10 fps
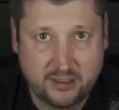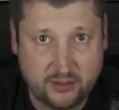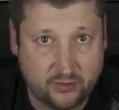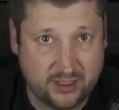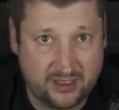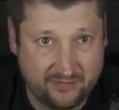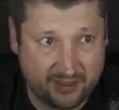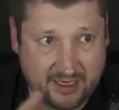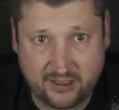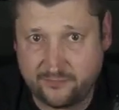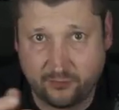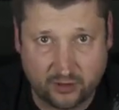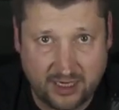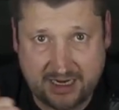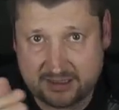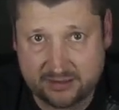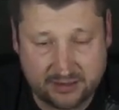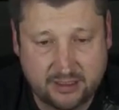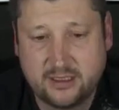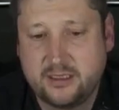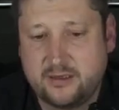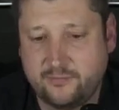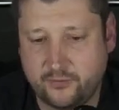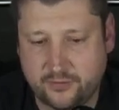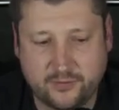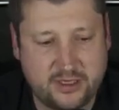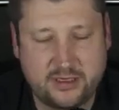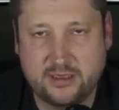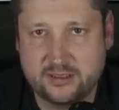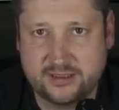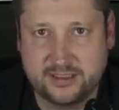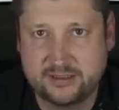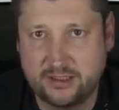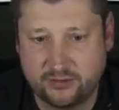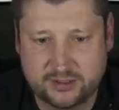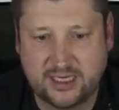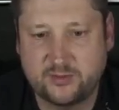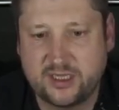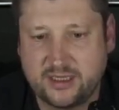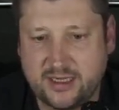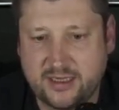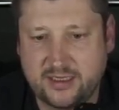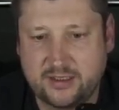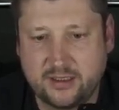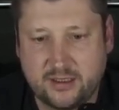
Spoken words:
You can even get it for less, for $360 or something like that.